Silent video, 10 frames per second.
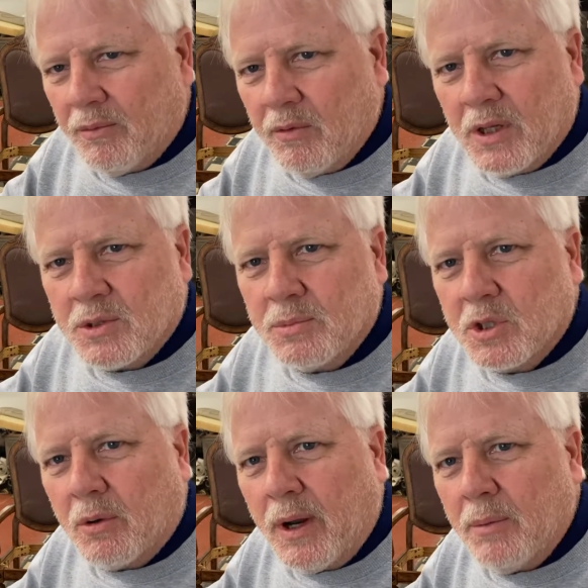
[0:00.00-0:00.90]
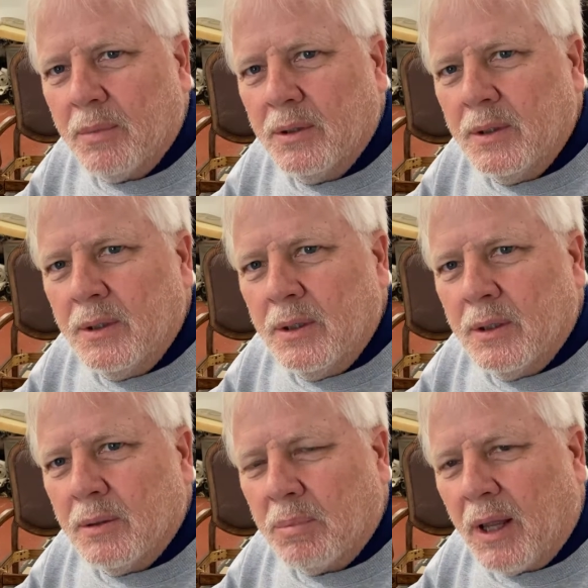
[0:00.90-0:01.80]
If you've got some scrap
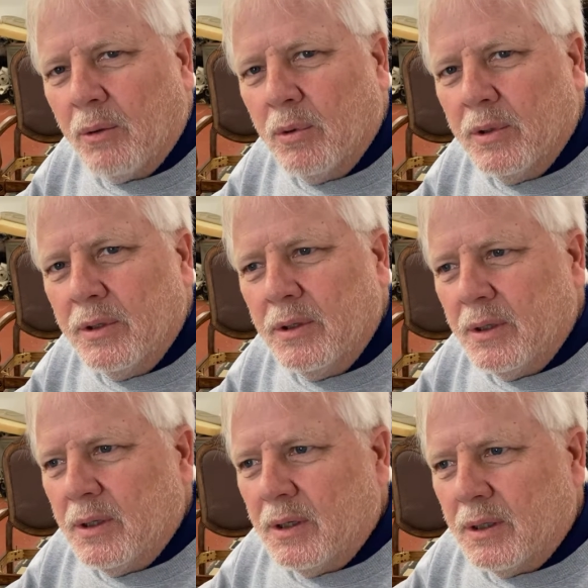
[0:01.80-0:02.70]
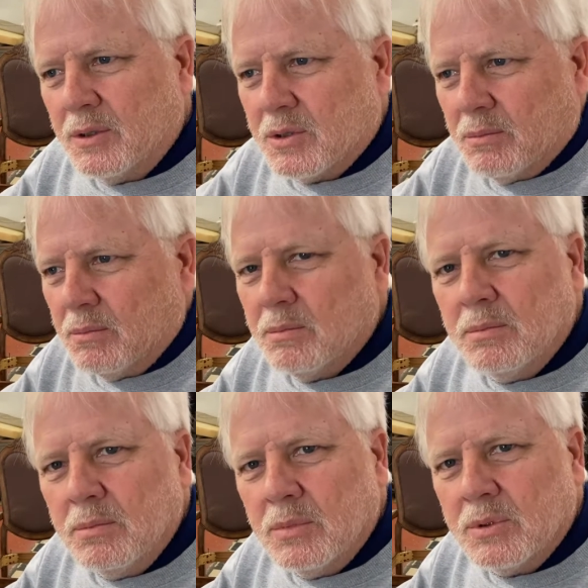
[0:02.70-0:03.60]
plywood and some
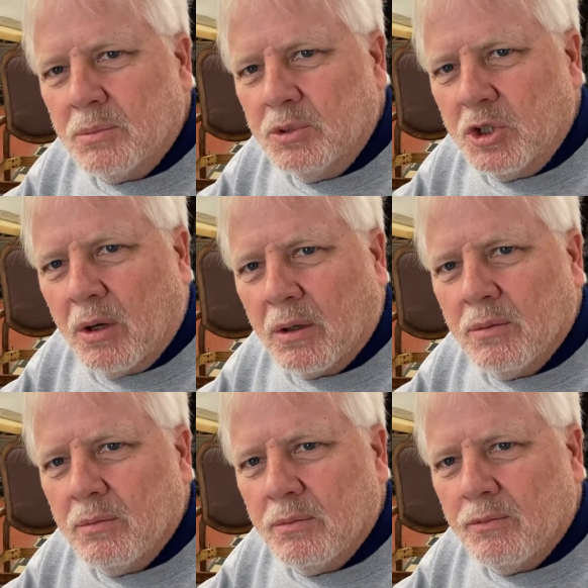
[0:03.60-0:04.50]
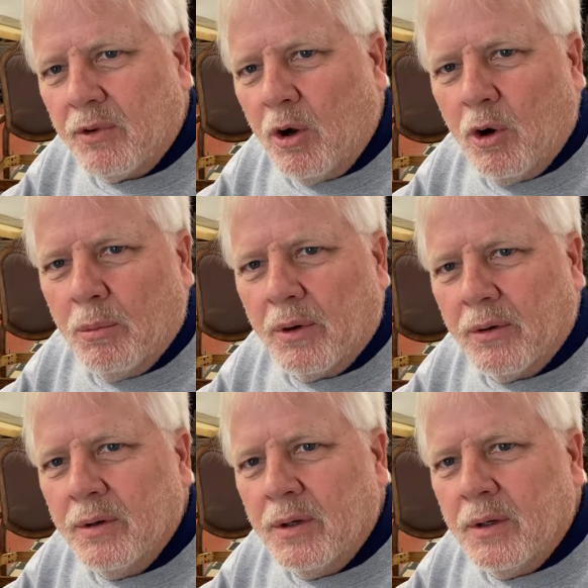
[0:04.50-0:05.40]
junk foam
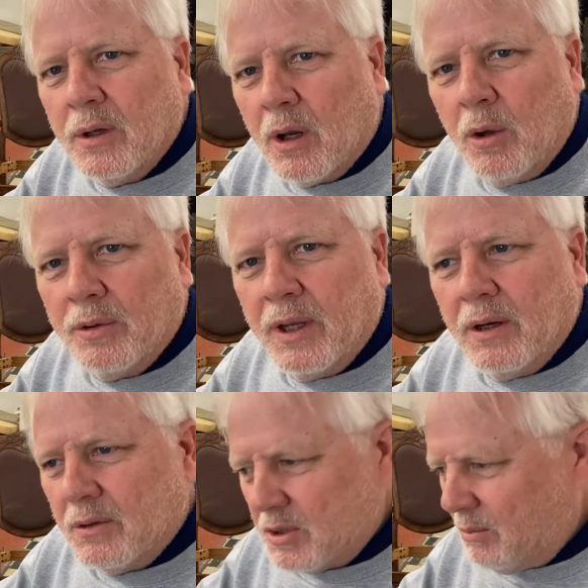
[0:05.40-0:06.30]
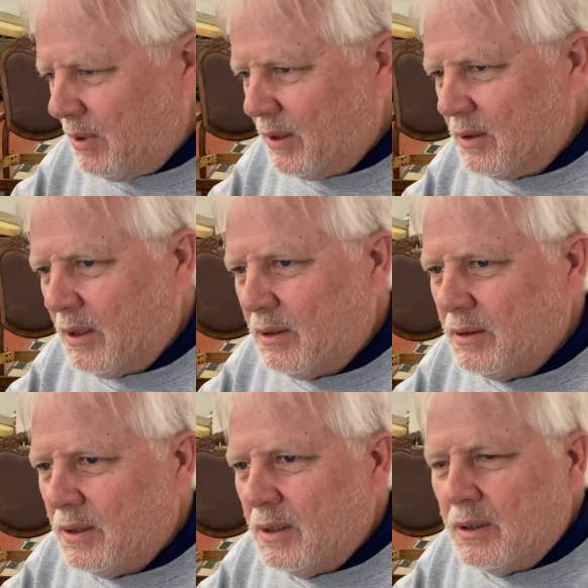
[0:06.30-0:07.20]
or clothing or something like that,
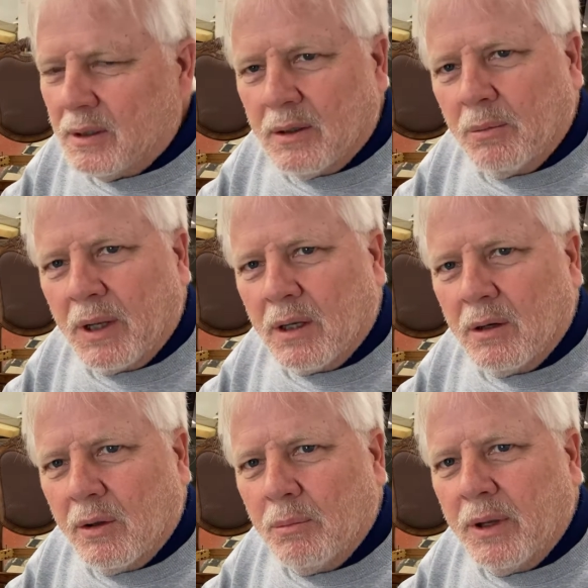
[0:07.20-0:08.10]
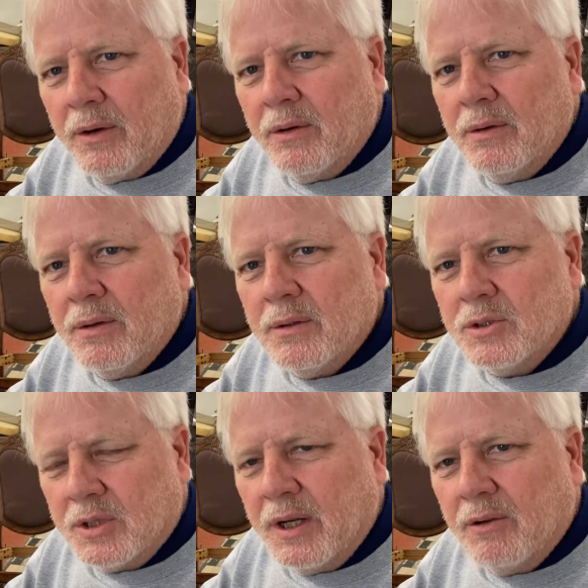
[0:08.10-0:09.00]
it'll make it a little better
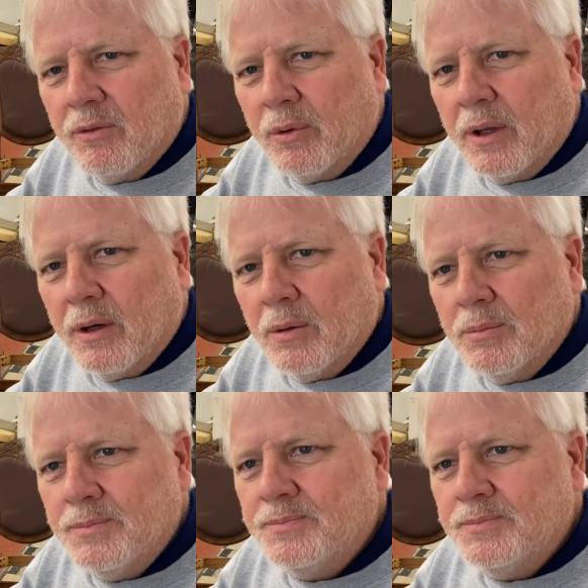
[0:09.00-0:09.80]
seating for you at home.